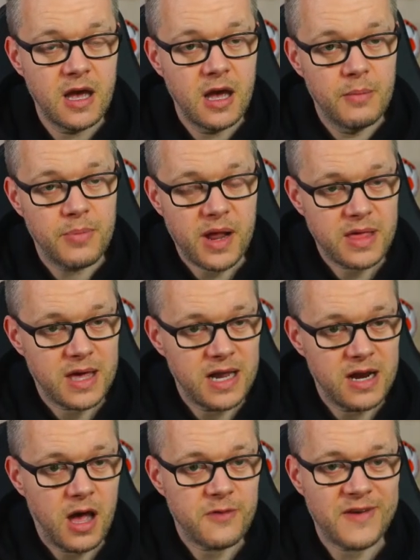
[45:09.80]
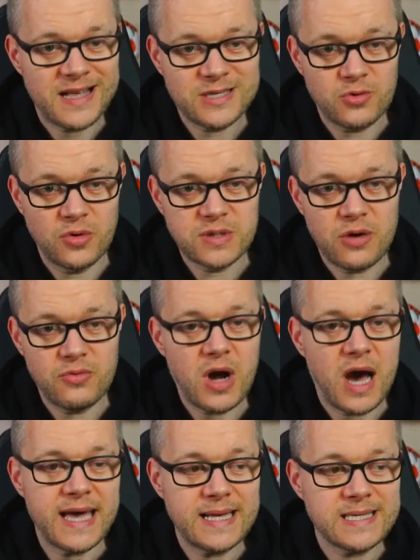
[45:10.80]
but I think United fans are also
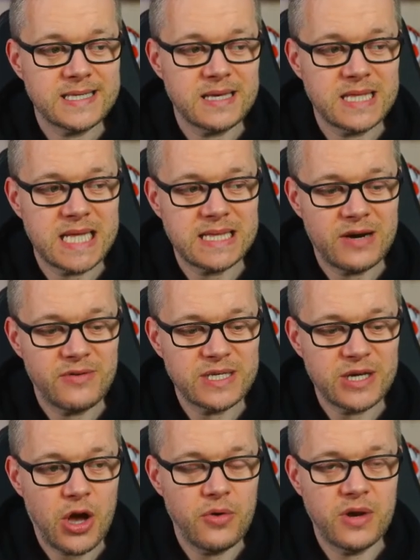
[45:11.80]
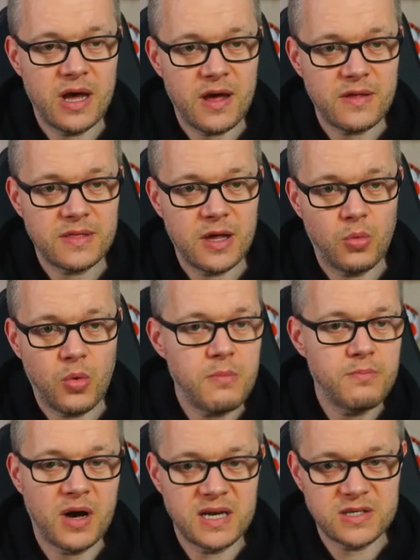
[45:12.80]
right that there is an owner that
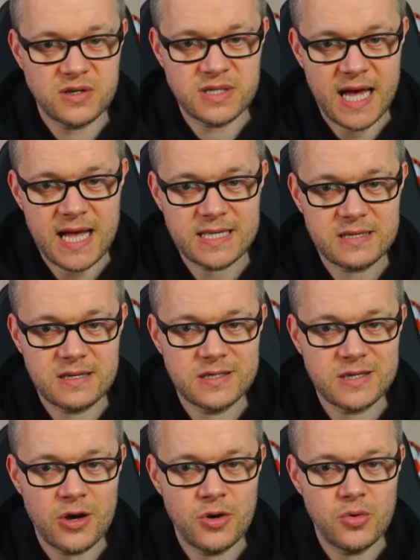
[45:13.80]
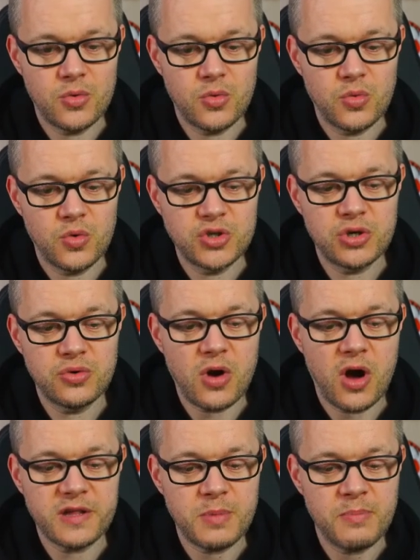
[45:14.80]
won't buy us on debt. So would you
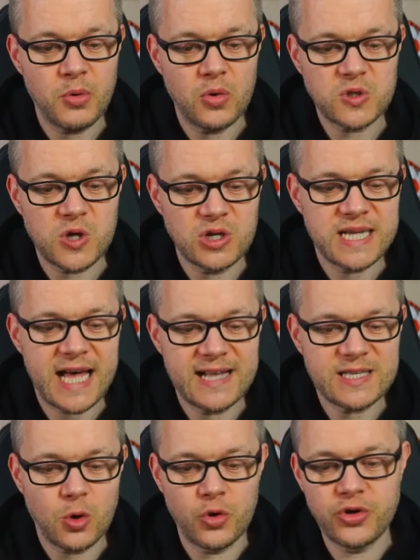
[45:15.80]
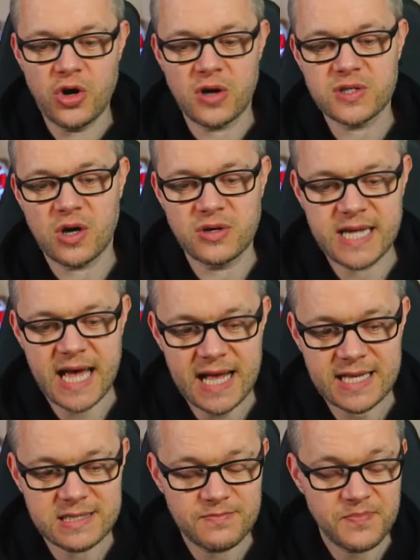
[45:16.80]
rather be bought on debt or not on
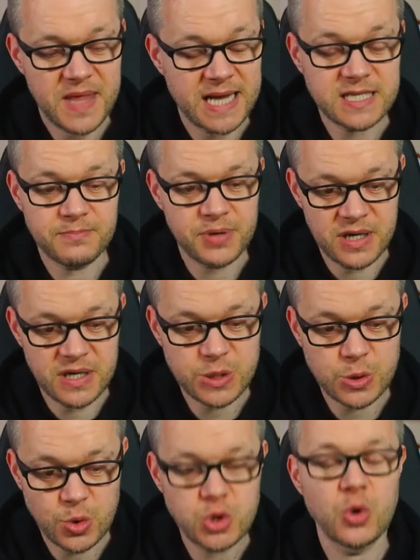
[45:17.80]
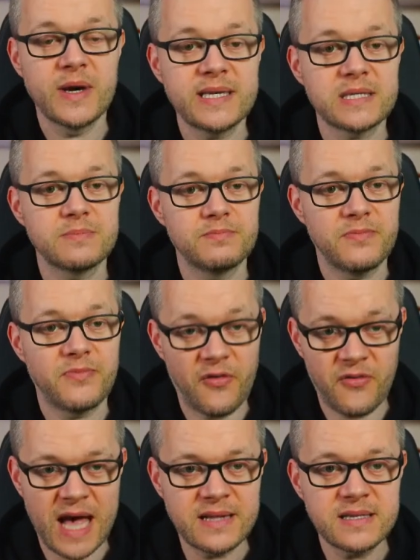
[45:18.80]
debt? That's a personal choice for
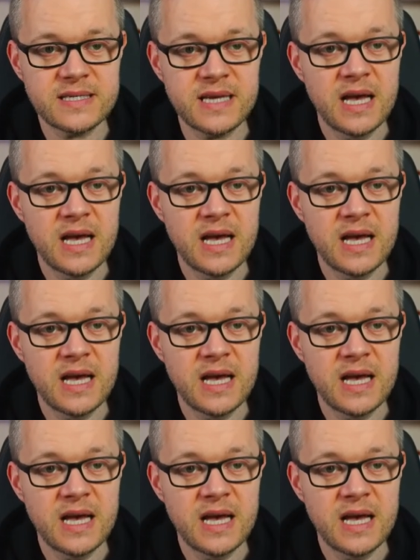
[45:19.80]
fans.